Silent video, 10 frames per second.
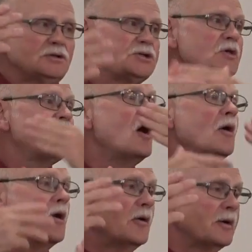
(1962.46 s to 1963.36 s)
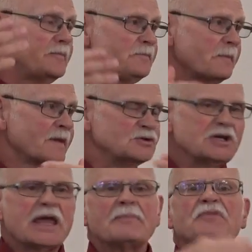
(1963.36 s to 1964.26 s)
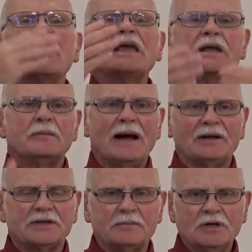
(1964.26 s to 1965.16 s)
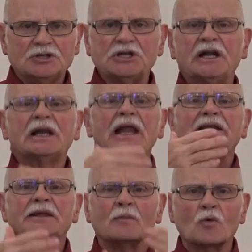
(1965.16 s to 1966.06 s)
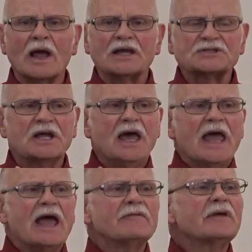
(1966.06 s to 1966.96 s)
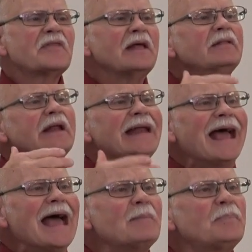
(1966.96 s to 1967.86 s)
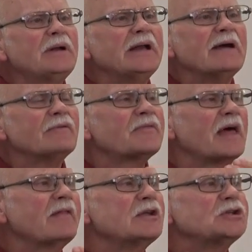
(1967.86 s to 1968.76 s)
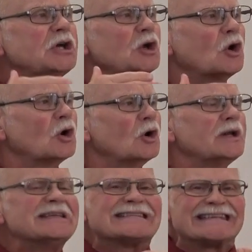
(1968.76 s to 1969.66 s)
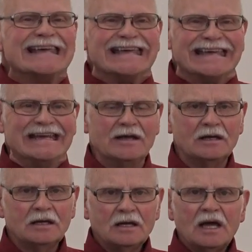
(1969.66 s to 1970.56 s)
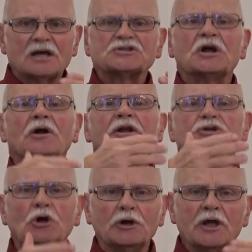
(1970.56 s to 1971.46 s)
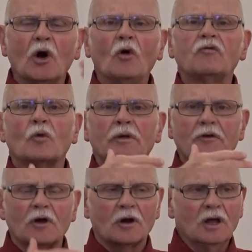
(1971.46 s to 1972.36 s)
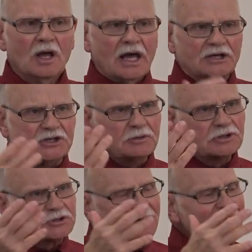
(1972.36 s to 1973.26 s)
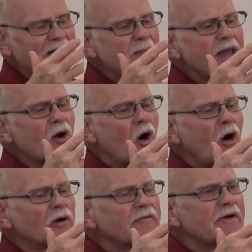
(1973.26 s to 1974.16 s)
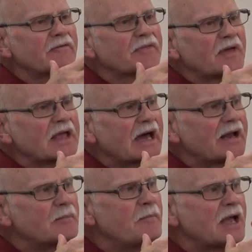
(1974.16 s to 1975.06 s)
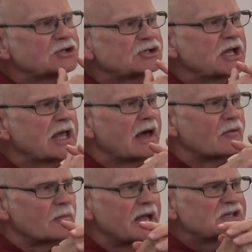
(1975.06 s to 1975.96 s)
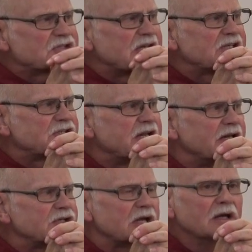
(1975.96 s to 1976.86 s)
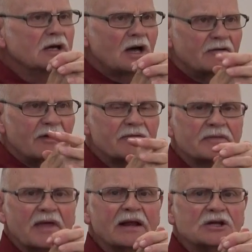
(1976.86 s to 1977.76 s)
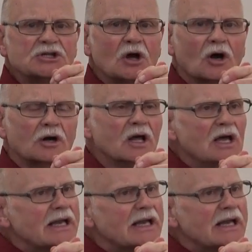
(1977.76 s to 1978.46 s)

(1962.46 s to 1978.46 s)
She thought on them. She kept thinking about them. She didn't let them rest. Everything that had happened and everything that she had heard and seen started turning over with her. And she was trying to make all of everything kind of mesh together, make sense, didn't she? Of everything she heard.